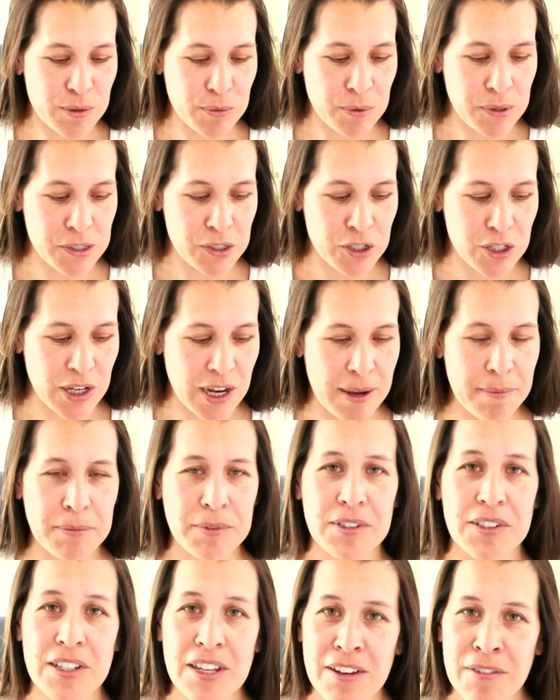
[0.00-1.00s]
which I
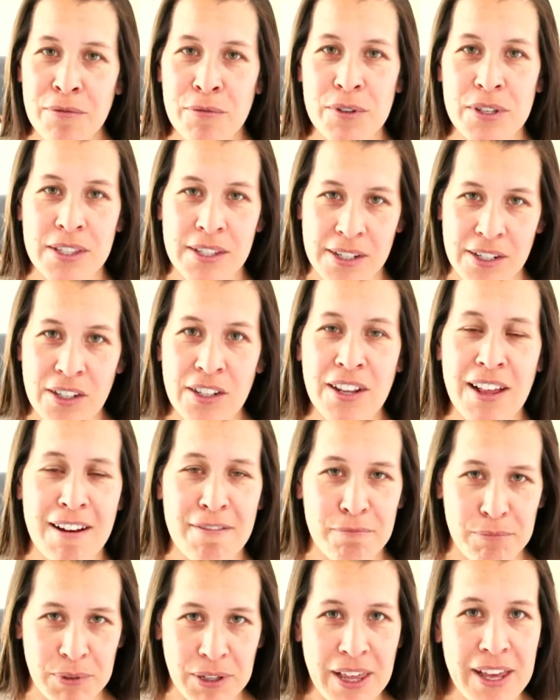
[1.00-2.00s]
believe we still
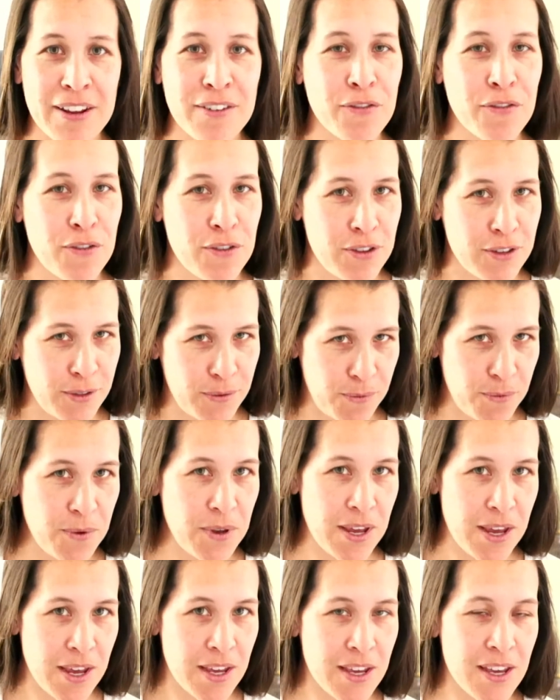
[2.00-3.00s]
have planned for this
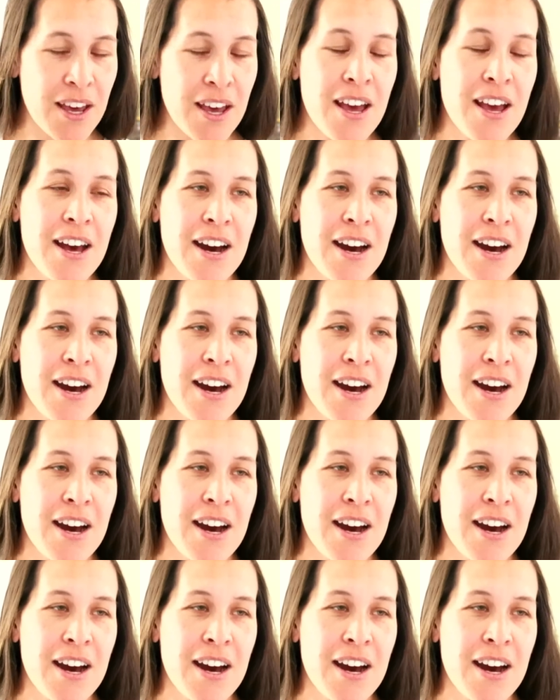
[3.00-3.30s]
week.